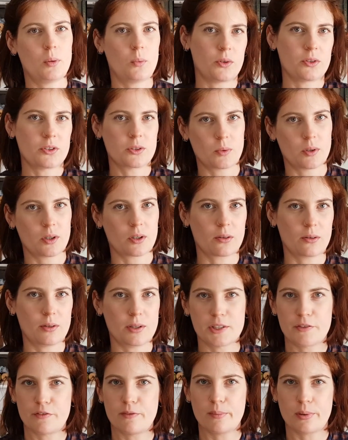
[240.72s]
want to work on a
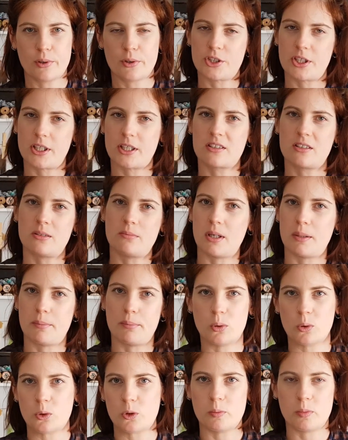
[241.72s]
different project to my
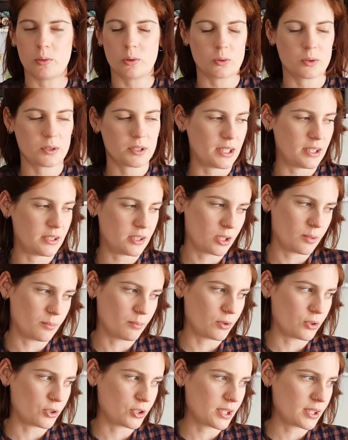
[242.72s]
portable daytime
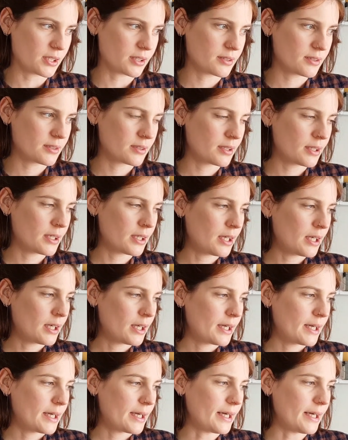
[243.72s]
projects.
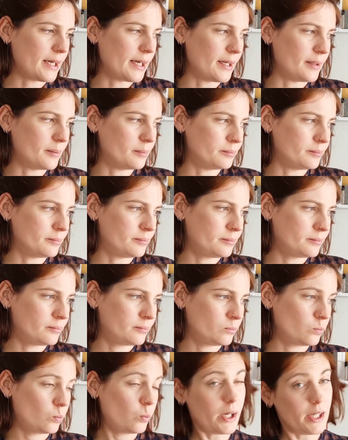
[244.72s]

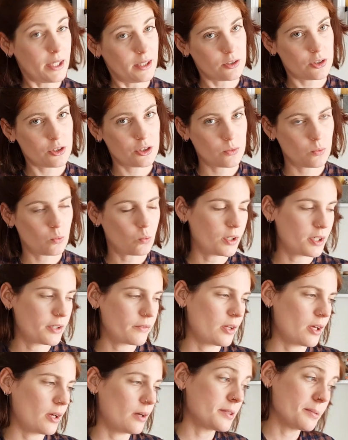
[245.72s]
Which one of
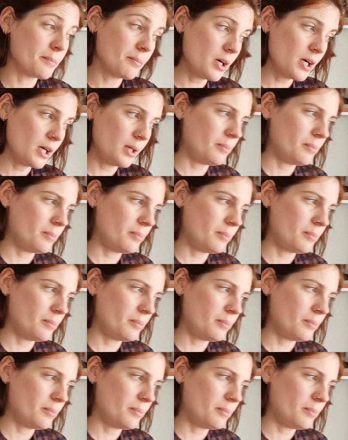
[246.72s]
those might